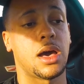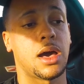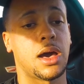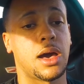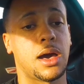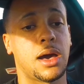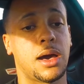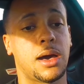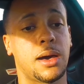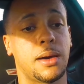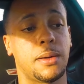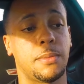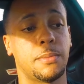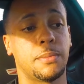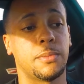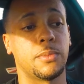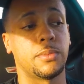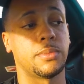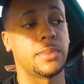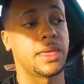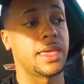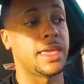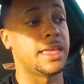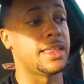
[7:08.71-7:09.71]

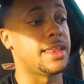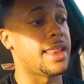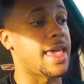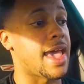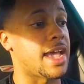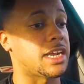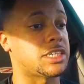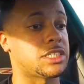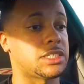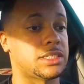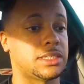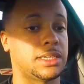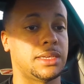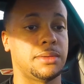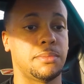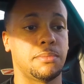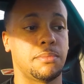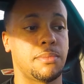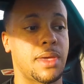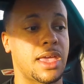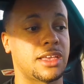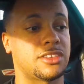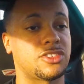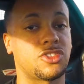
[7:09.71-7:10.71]
It actually
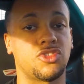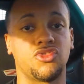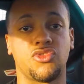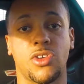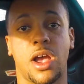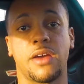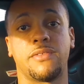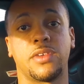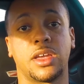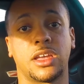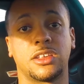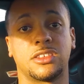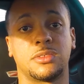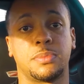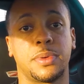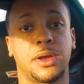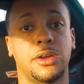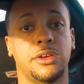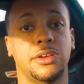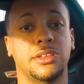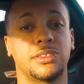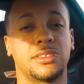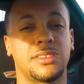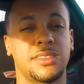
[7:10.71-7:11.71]
makes the driving
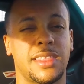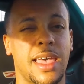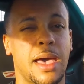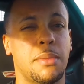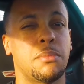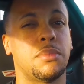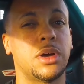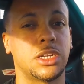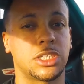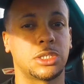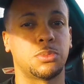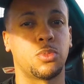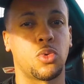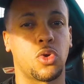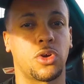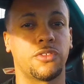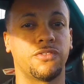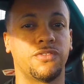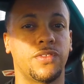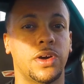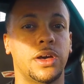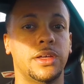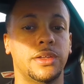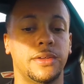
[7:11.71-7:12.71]
experience that much
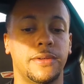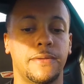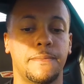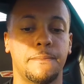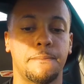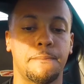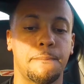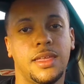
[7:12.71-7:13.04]
more fun.